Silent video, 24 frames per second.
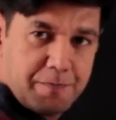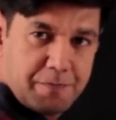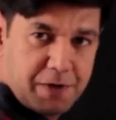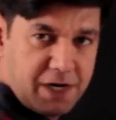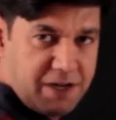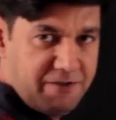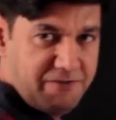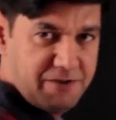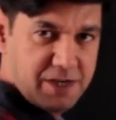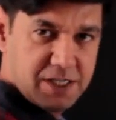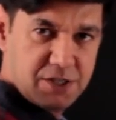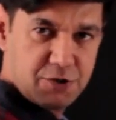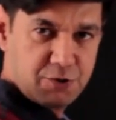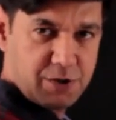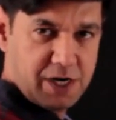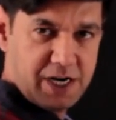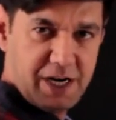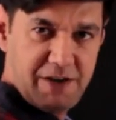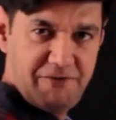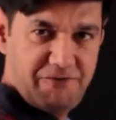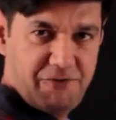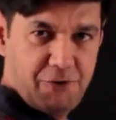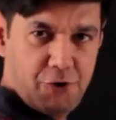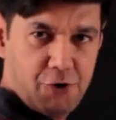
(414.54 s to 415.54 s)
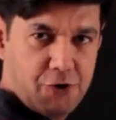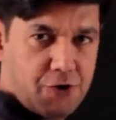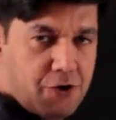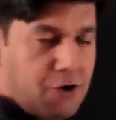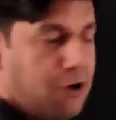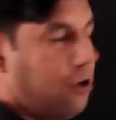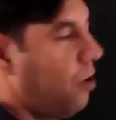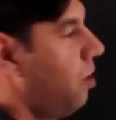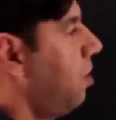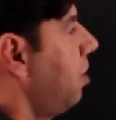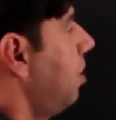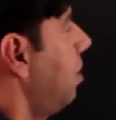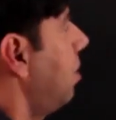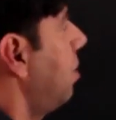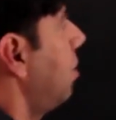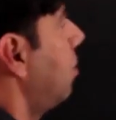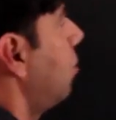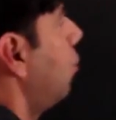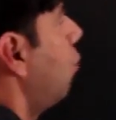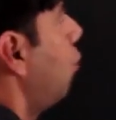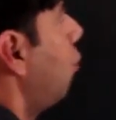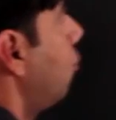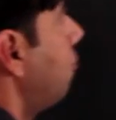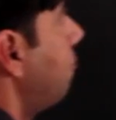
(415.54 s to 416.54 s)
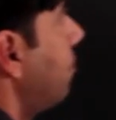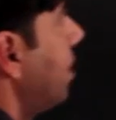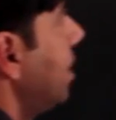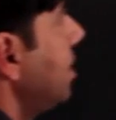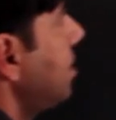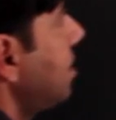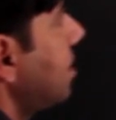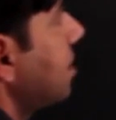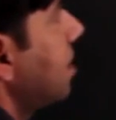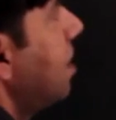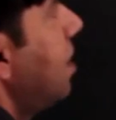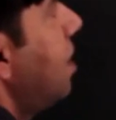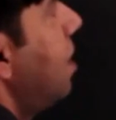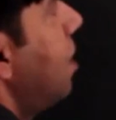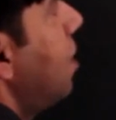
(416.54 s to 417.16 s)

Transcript: the previous 24 overs.